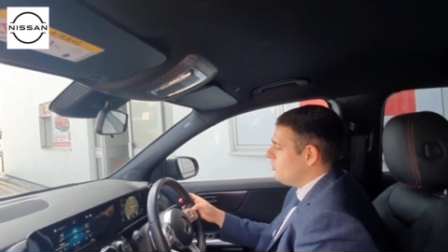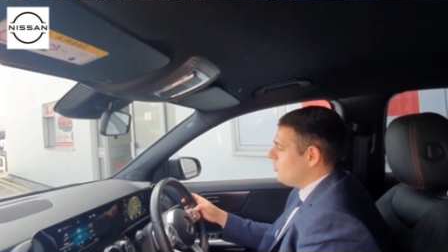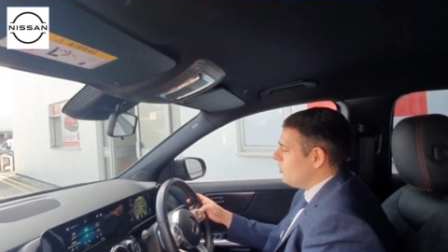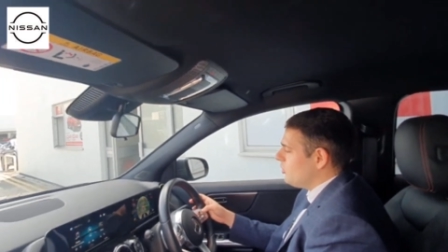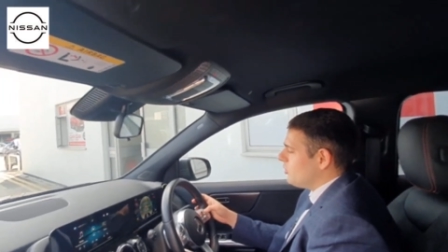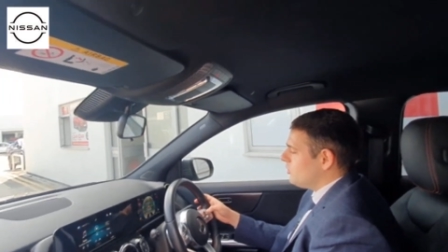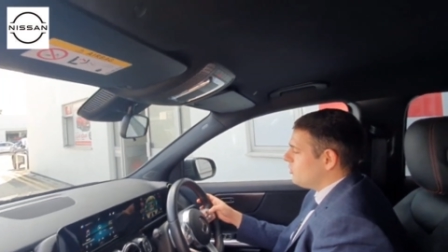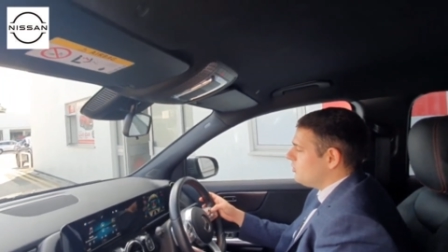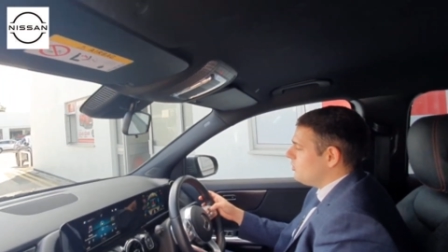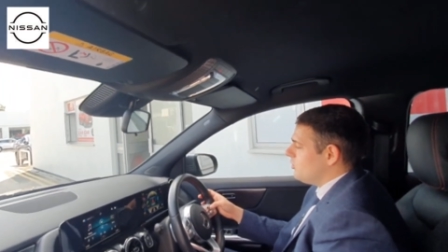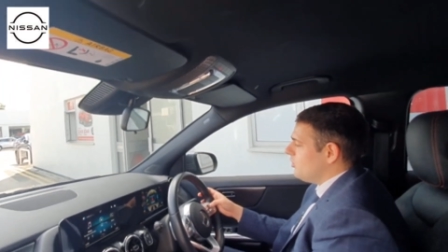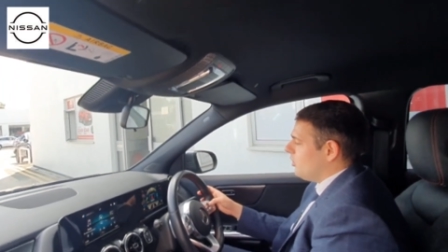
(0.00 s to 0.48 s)

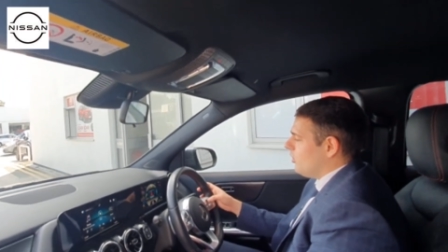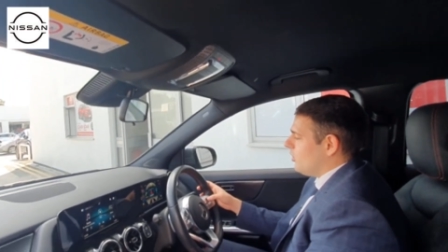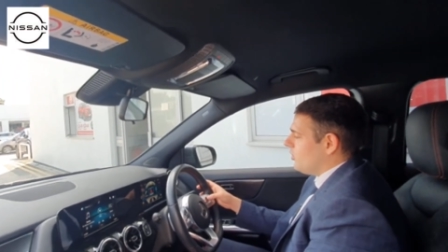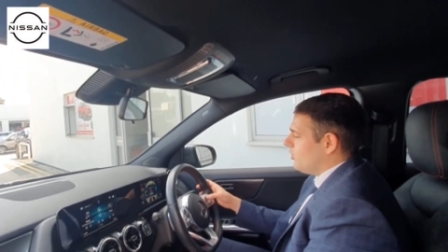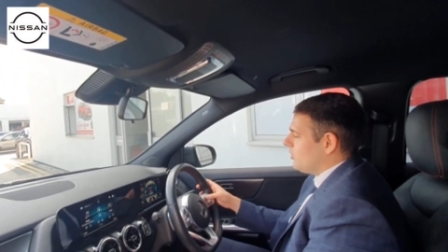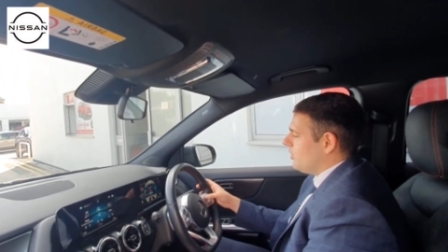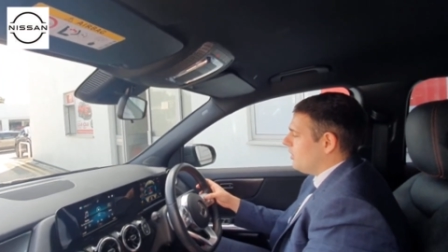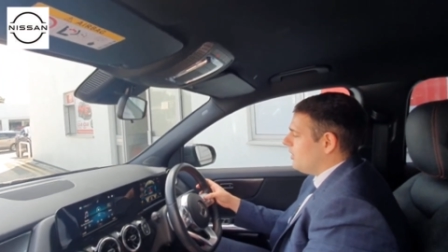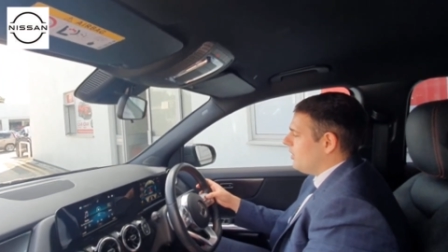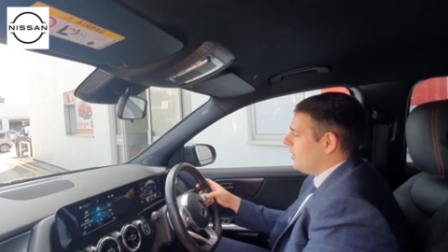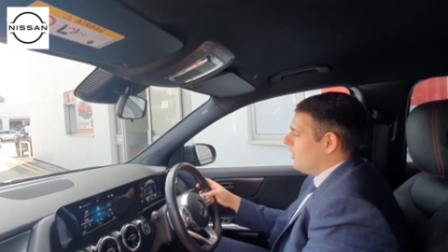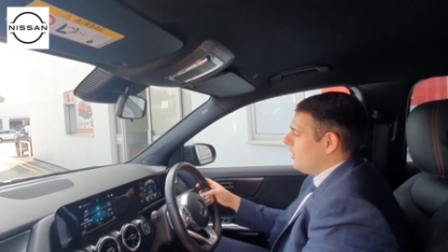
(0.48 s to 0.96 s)
just
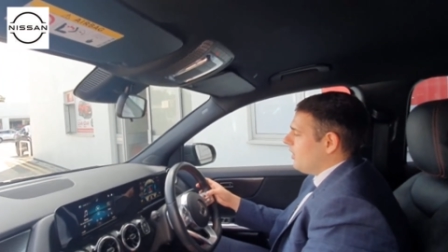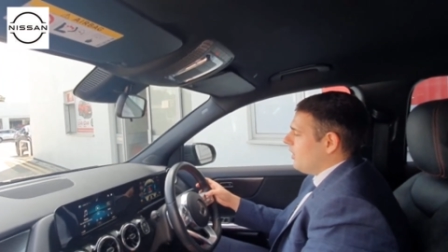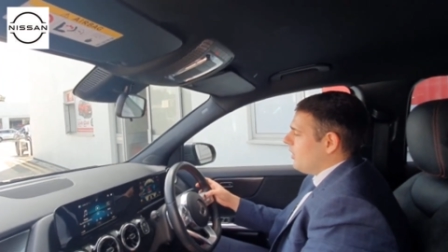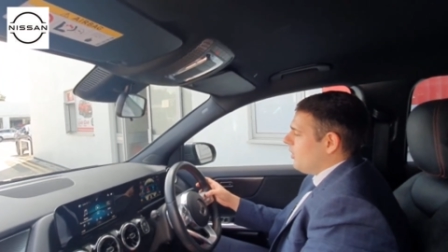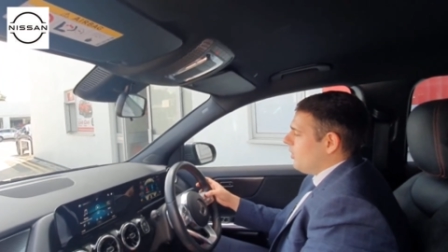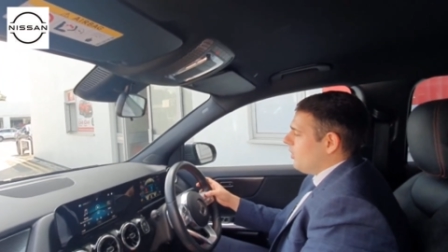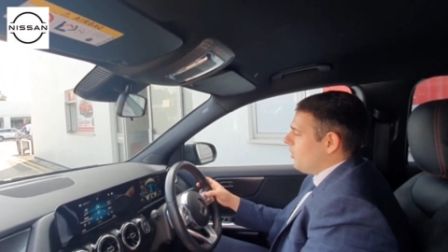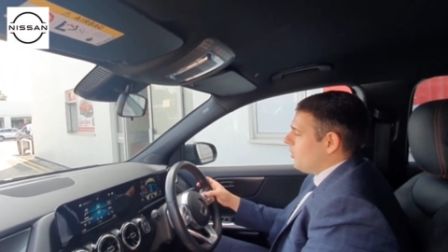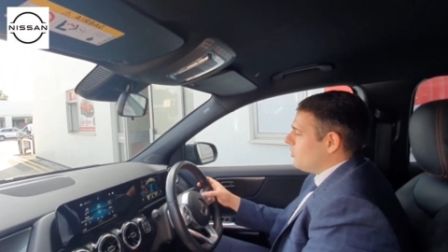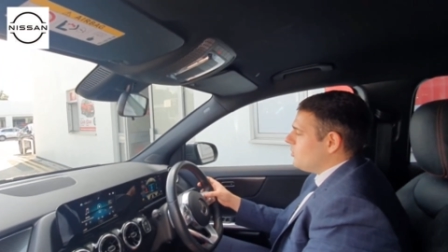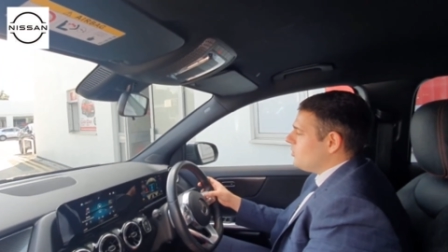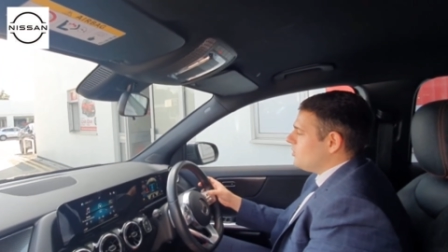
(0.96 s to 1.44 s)
done
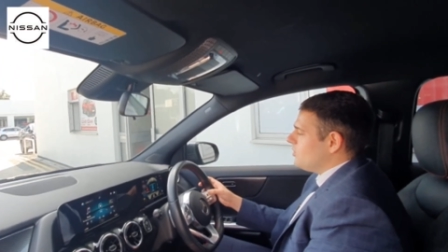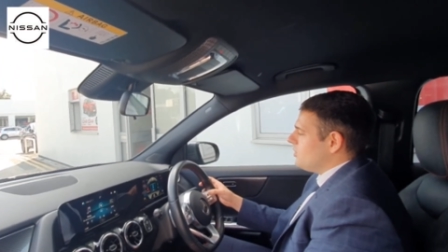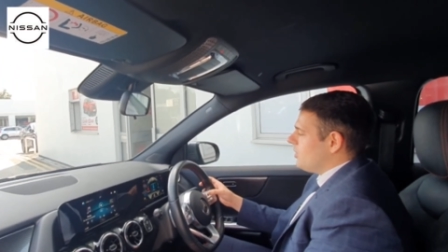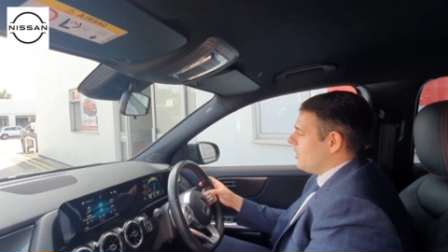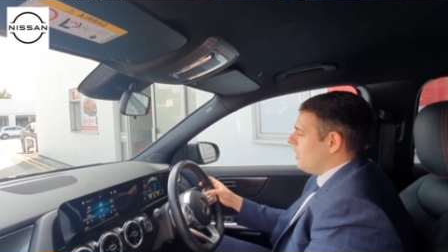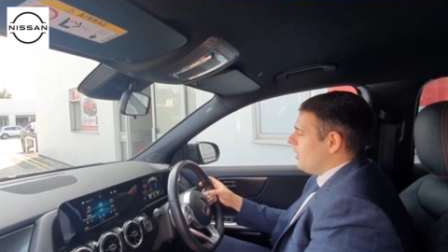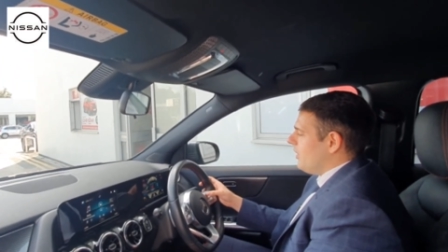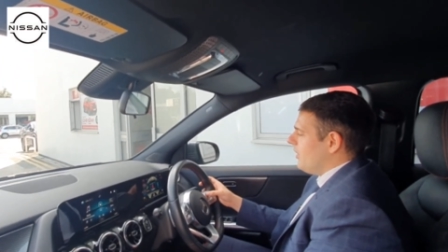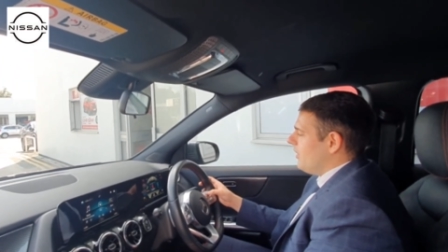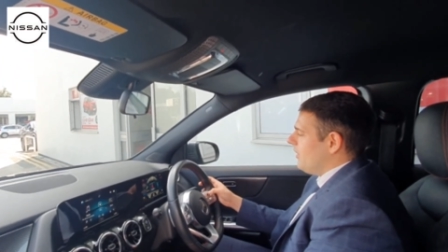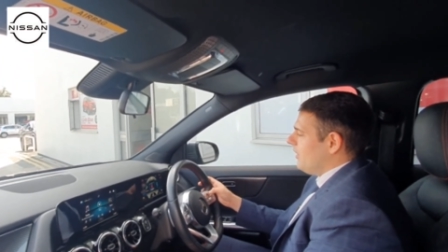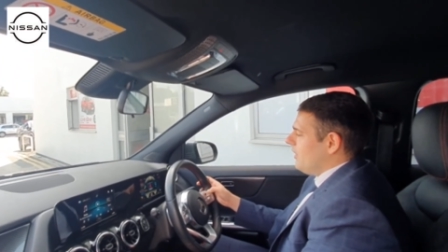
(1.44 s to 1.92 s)

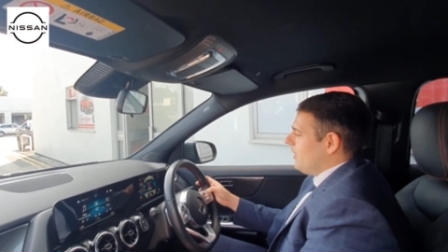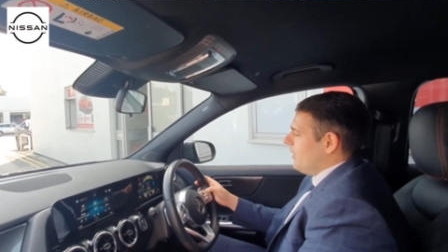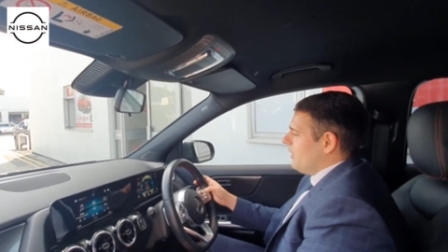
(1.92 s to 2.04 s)
under